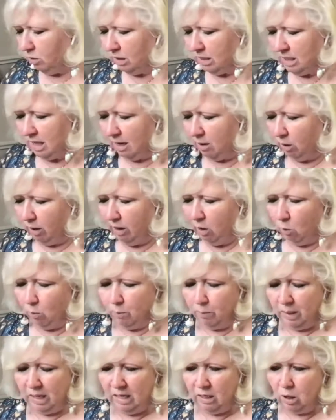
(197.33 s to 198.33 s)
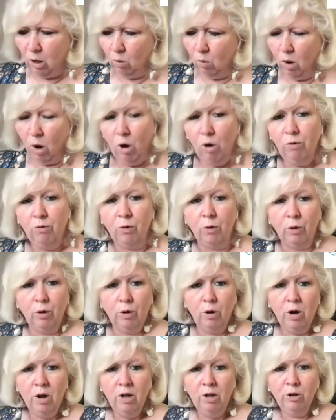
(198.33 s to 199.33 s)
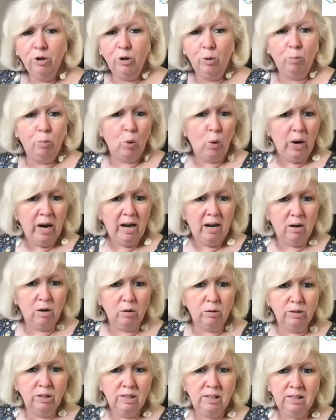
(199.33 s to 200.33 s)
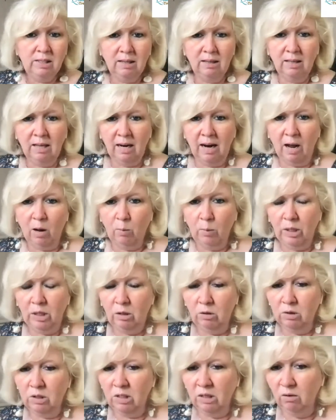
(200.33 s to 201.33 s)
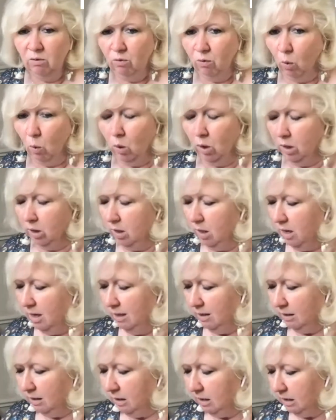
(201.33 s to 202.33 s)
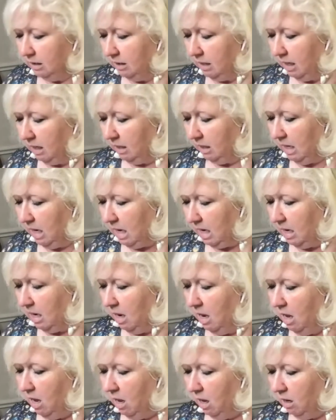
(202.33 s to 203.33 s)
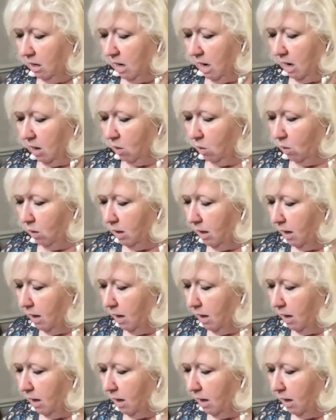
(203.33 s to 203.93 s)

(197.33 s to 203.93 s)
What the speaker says: is that'll help me go over the browns that I'll be using for this technique. Now,